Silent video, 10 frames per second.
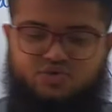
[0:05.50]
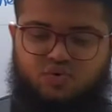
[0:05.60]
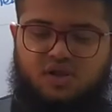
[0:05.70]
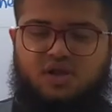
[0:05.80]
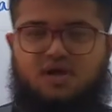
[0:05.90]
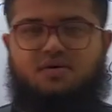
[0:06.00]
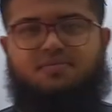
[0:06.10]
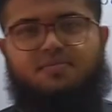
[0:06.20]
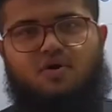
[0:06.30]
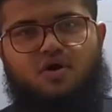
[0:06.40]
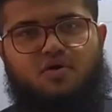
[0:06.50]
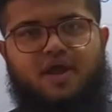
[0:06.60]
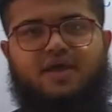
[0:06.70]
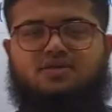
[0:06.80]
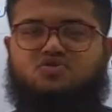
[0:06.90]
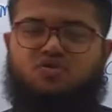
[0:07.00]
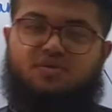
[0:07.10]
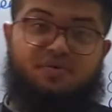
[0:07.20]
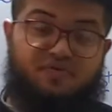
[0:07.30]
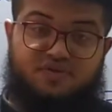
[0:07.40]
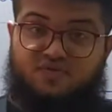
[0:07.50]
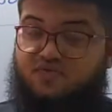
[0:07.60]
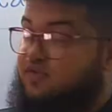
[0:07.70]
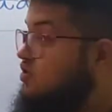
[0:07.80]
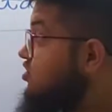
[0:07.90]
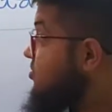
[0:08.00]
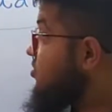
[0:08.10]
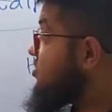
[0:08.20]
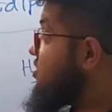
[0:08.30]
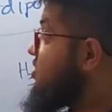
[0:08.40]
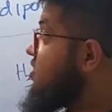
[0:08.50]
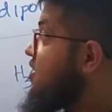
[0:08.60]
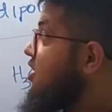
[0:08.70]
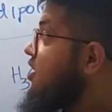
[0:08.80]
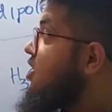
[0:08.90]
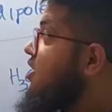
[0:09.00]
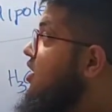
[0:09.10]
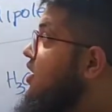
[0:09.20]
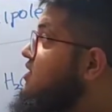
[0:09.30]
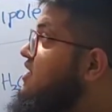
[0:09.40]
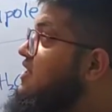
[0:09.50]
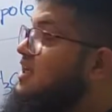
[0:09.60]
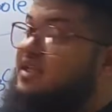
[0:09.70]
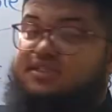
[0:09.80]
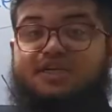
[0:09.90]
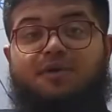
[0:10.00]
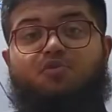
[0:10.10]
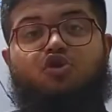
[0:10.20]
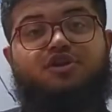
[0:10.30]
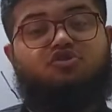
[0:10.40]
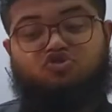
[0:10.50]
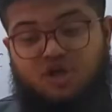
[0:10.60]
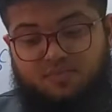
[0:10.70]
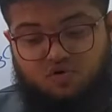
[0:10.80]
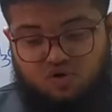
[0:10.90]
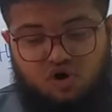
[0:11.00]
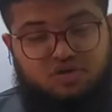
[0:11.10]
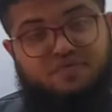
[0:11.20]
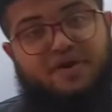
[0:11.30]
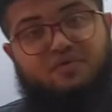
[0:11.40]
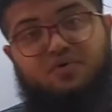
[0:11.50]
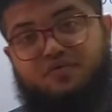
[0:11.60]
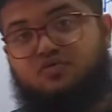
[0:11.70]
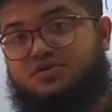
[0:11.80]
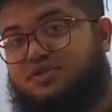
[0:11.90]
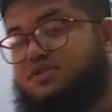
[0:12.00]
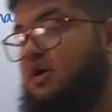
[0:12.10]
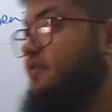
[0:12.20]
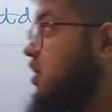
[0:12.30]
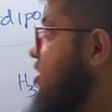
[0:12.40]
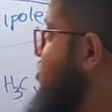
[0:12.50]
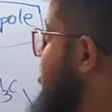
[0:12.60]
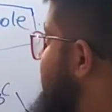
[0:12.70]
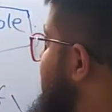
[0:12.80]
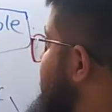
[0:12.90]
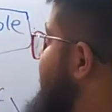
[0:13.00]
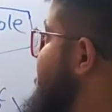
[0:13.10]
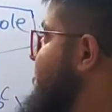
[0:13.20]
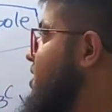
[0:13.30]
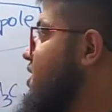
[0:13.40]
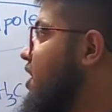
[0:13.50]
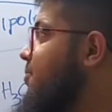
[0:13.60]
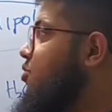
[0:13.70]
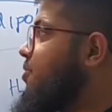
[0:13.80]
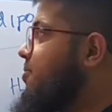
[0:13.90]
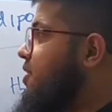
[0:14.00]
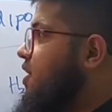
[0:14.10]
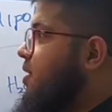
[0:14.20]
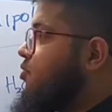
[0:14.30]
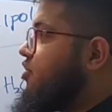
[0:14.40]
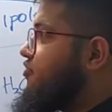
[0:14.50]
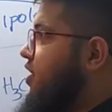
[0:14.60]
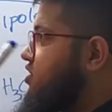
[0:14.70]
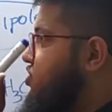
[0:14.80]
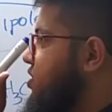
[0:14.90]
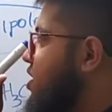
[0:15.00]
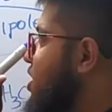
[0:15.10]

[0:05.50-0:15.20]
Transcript: welcome. Alright, so in the previous video we talked about the instantaneous dipole, induced dipole, or the van der Waals forces. Now we are going to talk about the permanent dipole interaction.